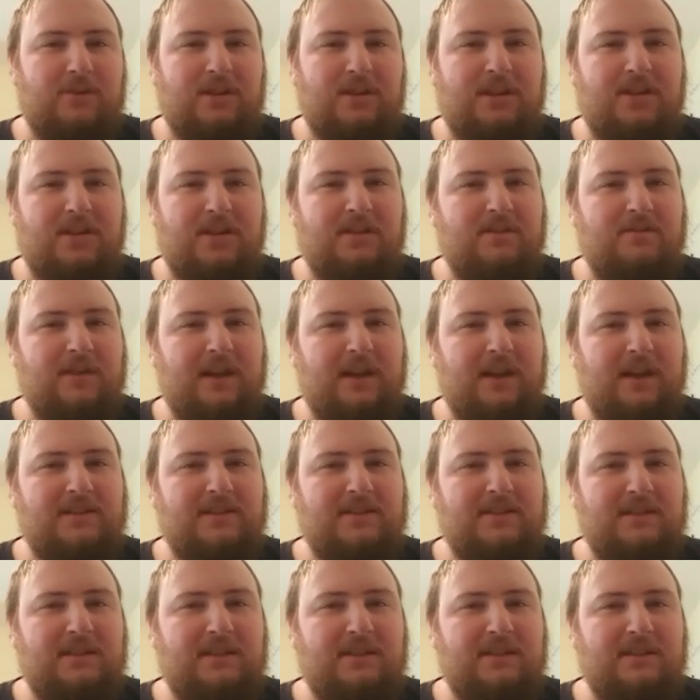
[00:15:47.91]
getting their
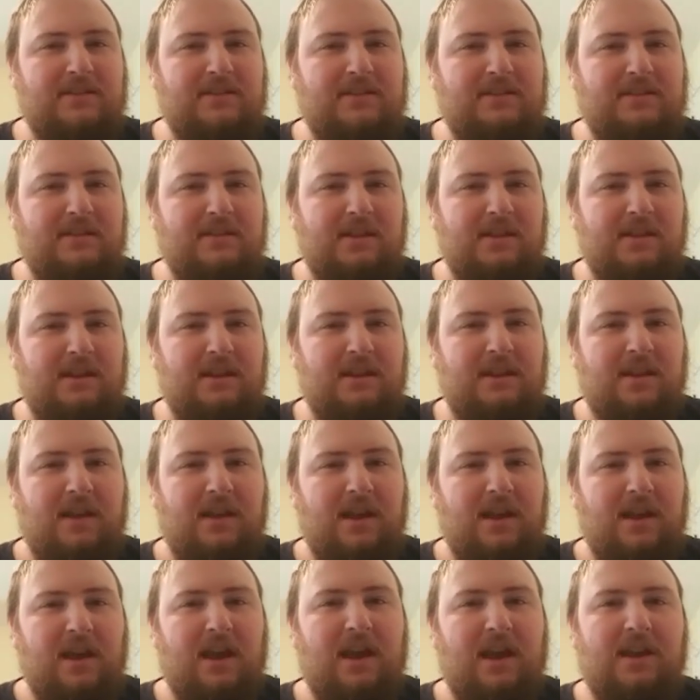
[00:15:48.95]
vaccines, and like
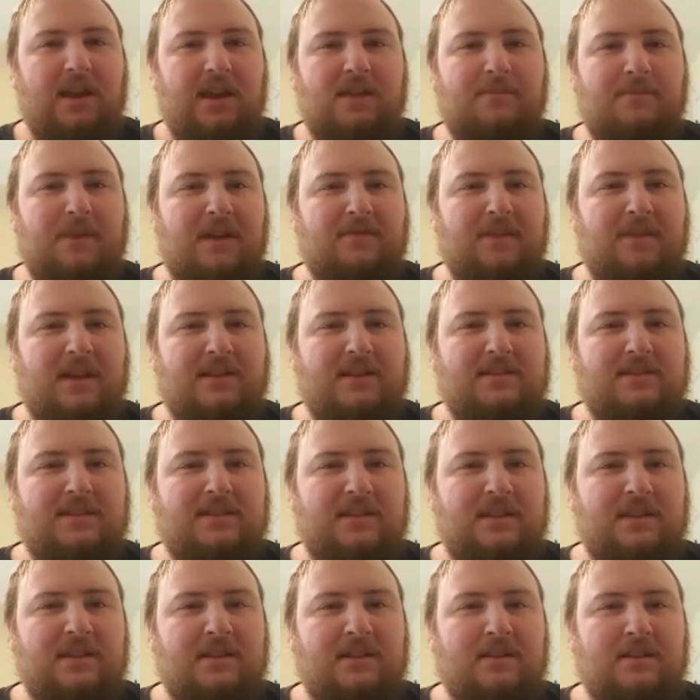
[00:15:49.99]
I get my
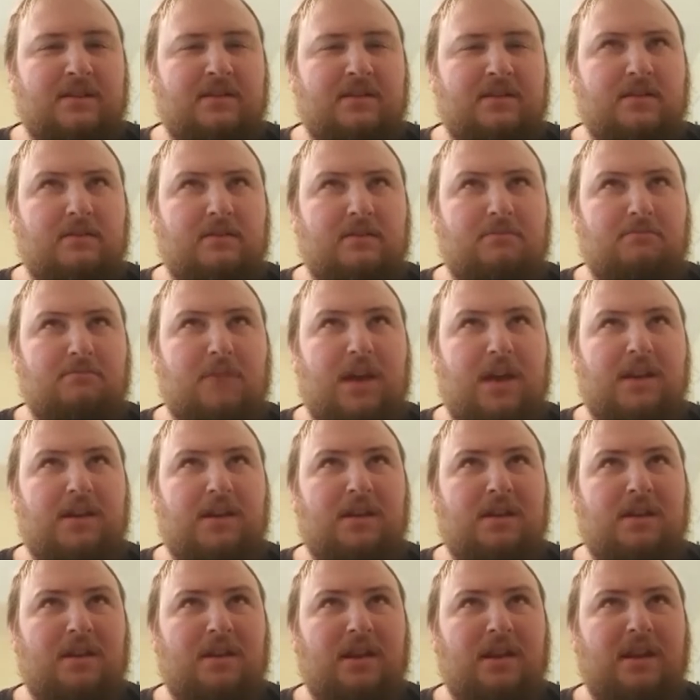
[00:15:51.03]
vaccine
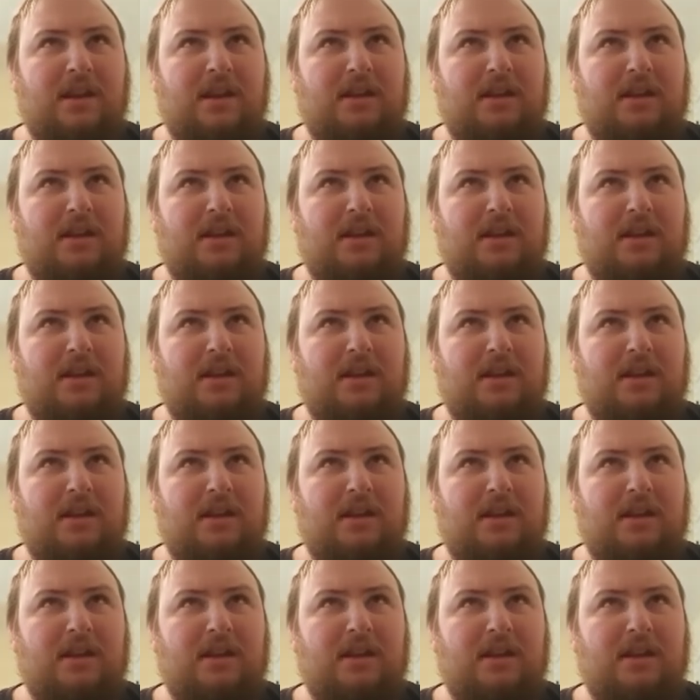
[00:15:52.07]
Monday,